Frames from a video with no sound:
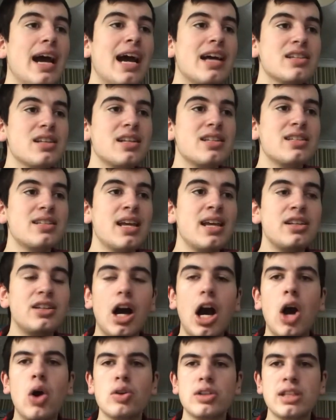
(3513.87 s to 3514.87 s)
as I said,
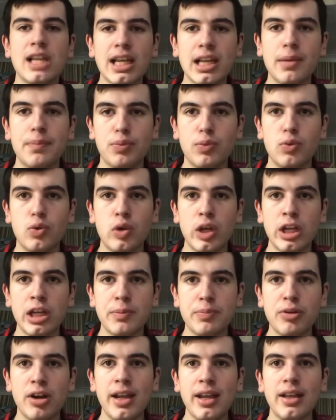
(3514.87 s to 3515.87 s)
I'll take a quick
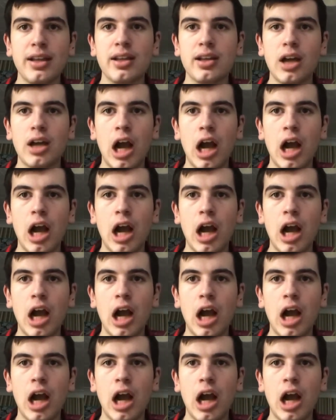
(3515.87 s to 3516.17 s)
break.